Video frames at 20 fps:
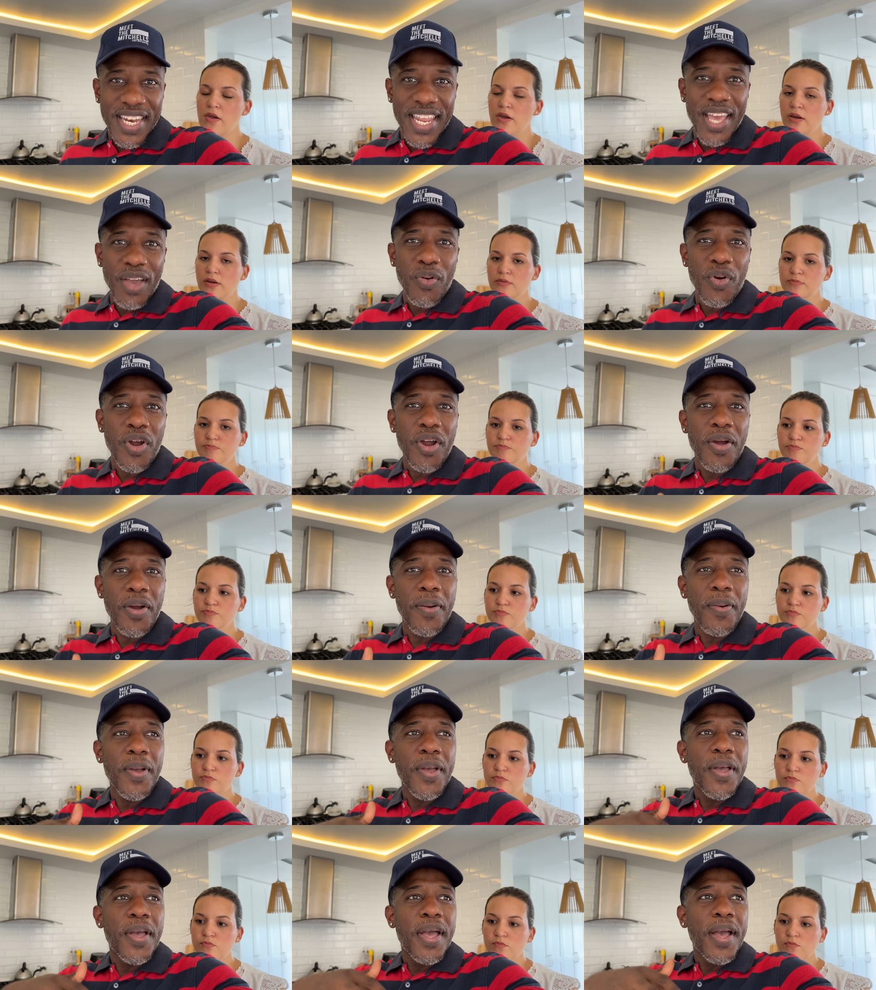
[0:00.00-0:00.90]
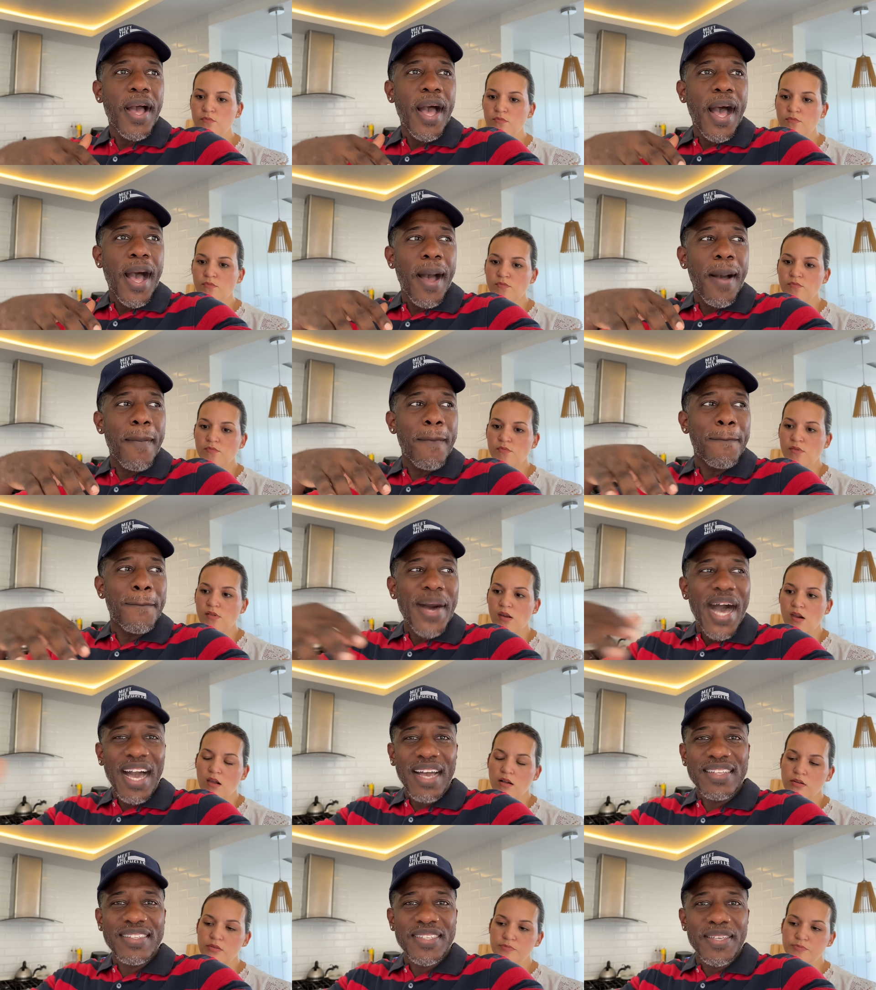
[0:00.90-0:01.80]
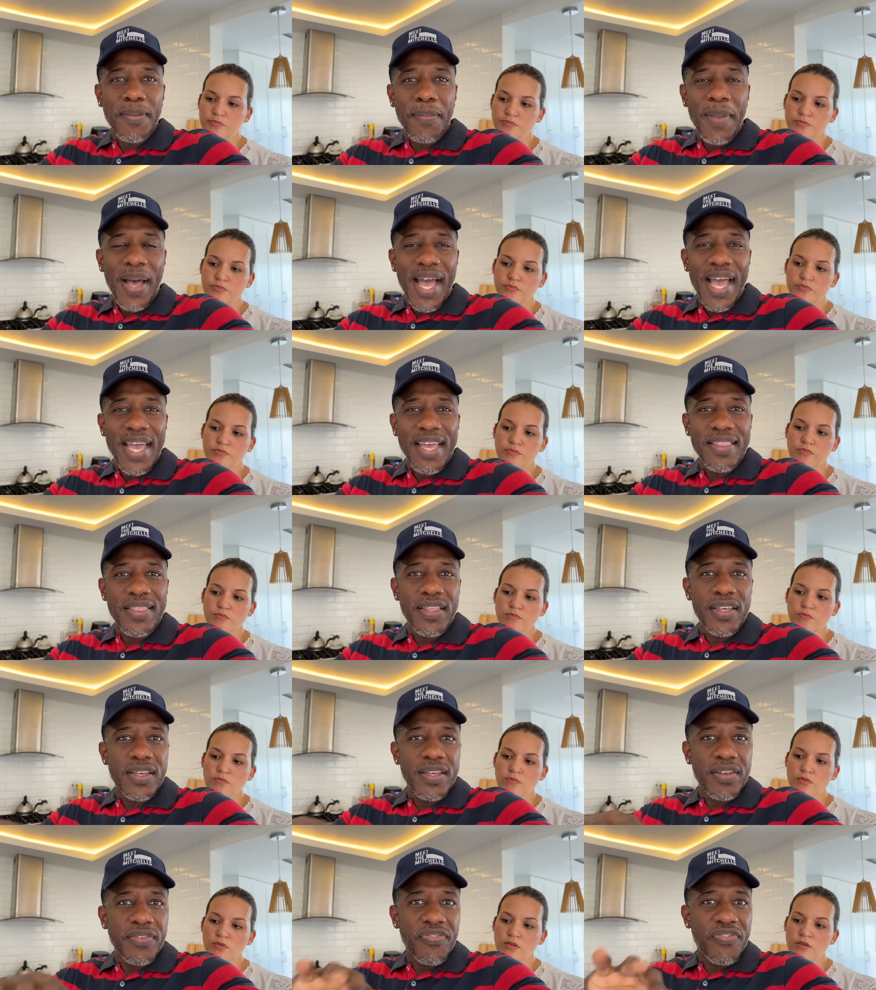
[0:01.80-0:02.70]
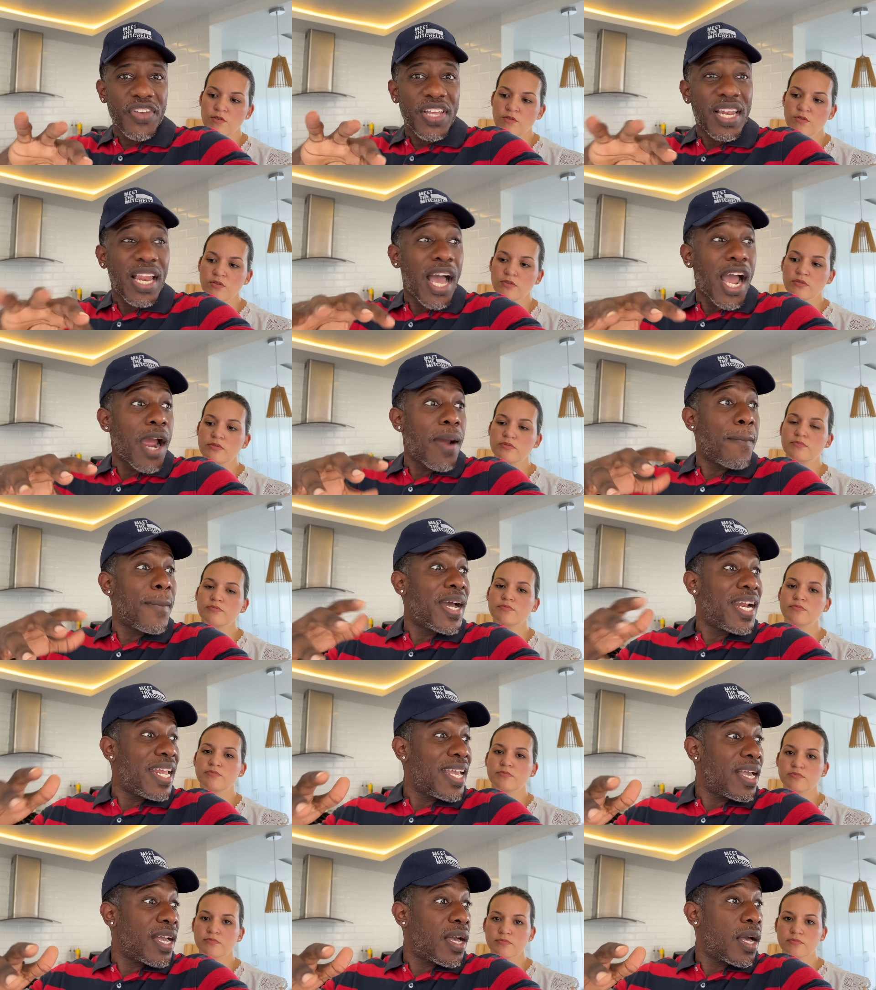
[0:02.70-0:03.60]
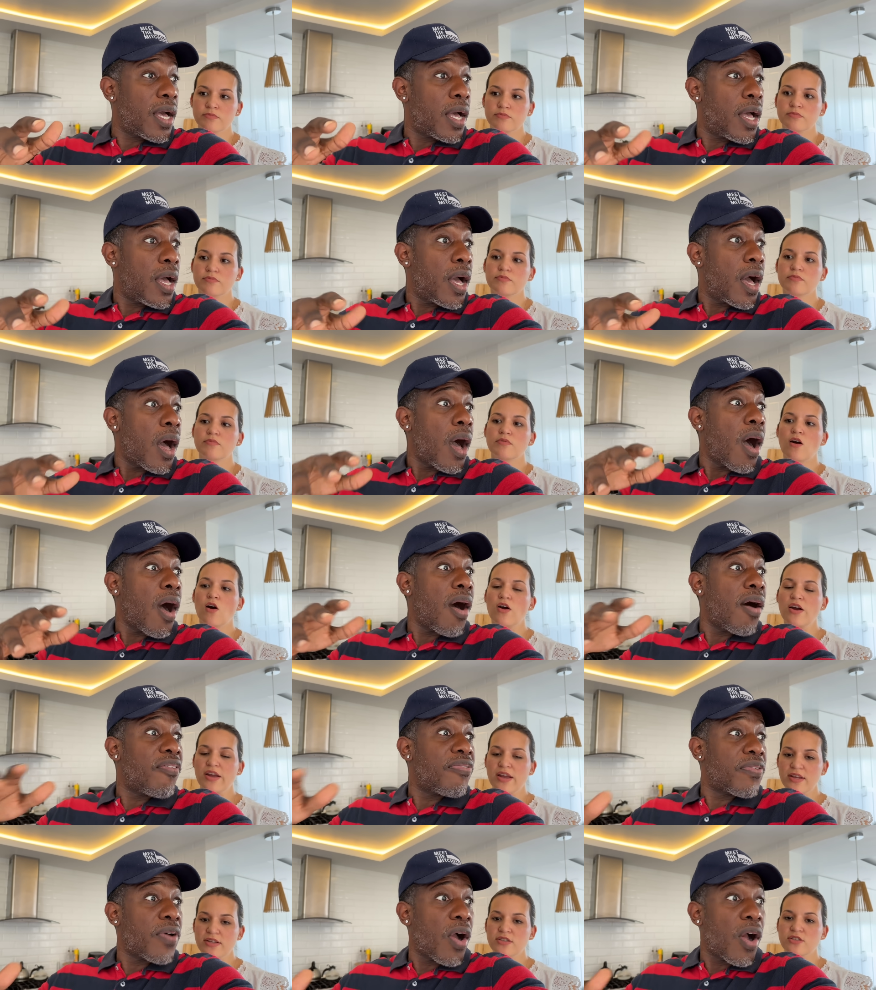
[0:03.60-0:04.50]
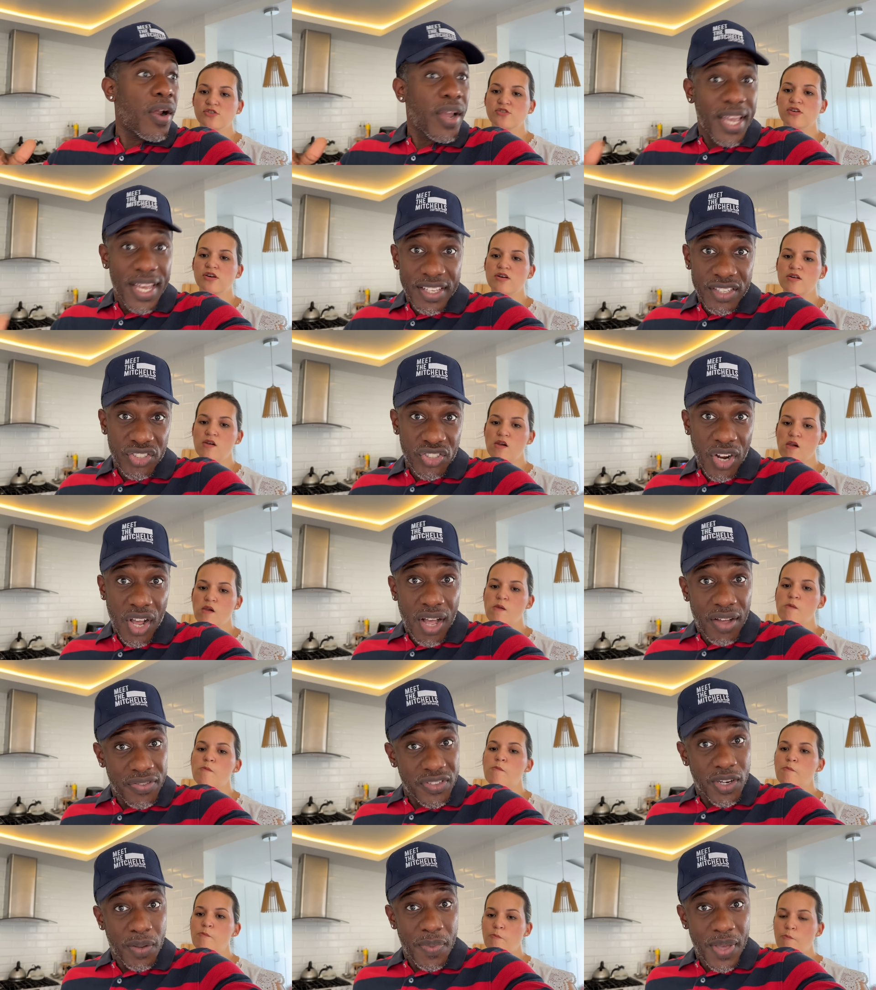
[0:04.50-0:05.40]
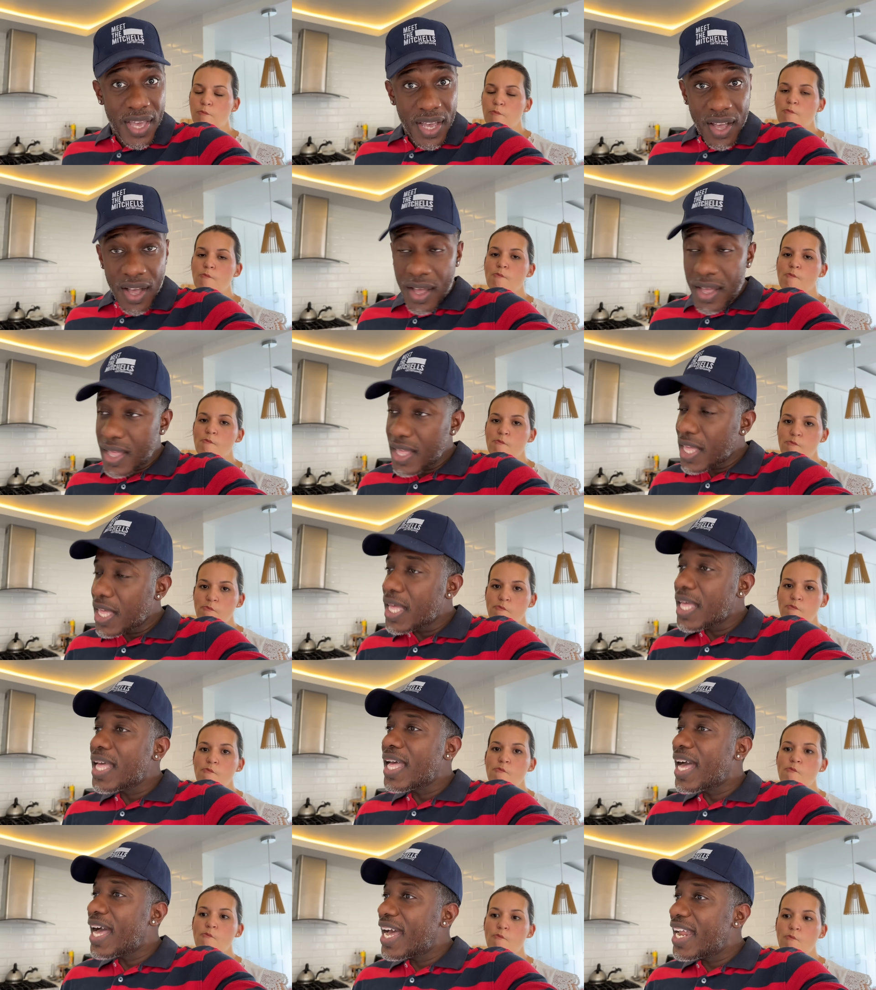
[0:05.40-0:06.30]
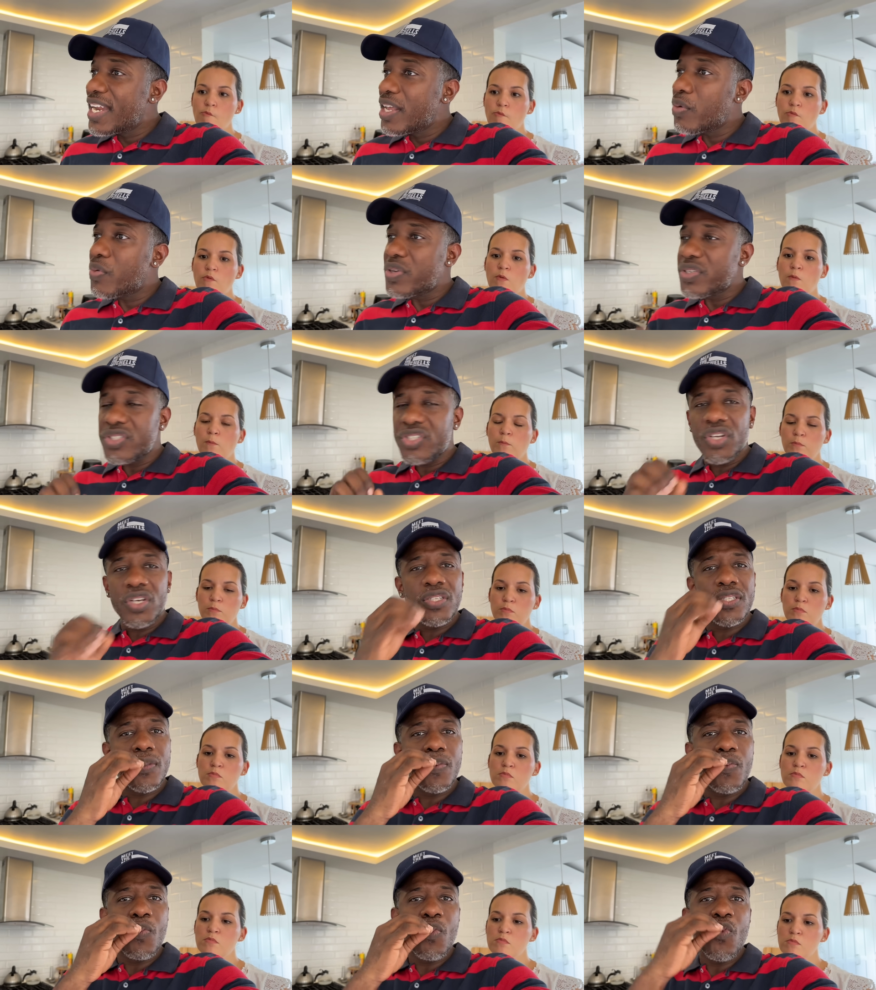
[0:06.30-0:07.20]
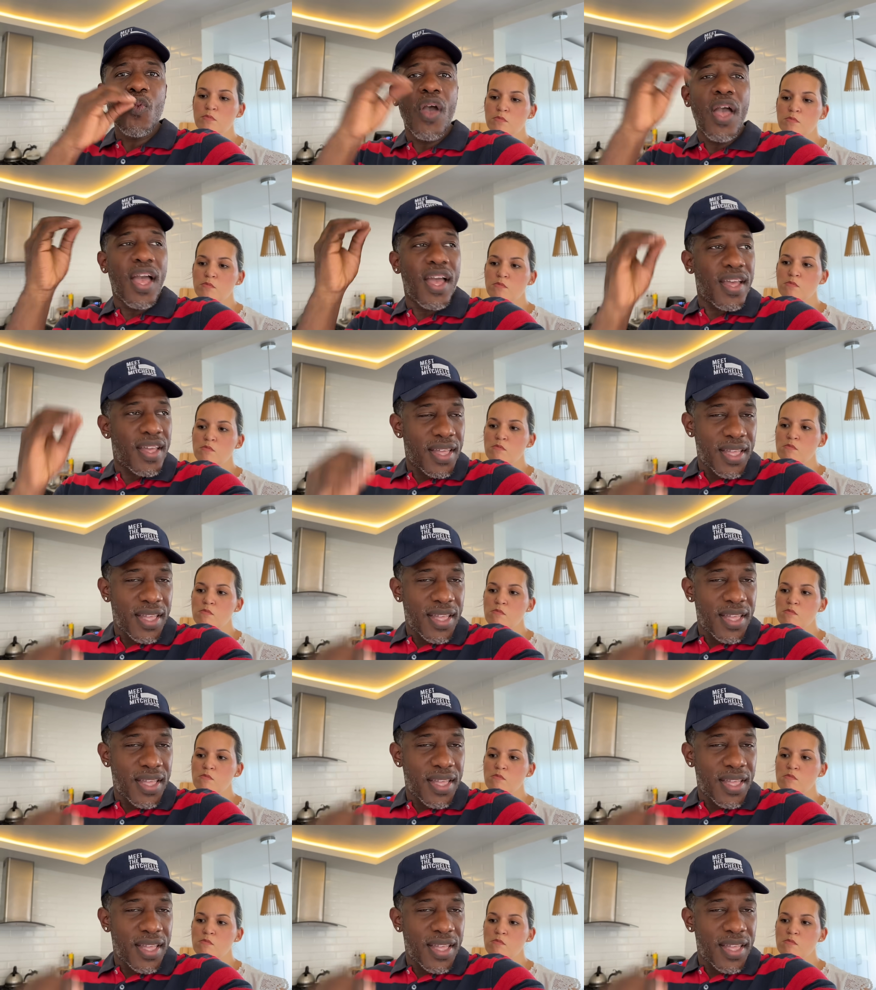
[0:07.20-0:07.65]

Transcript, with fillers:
Speaker 1: They were backed by the Philharmonic of Orchestra of Jamaica. And it was just mwah.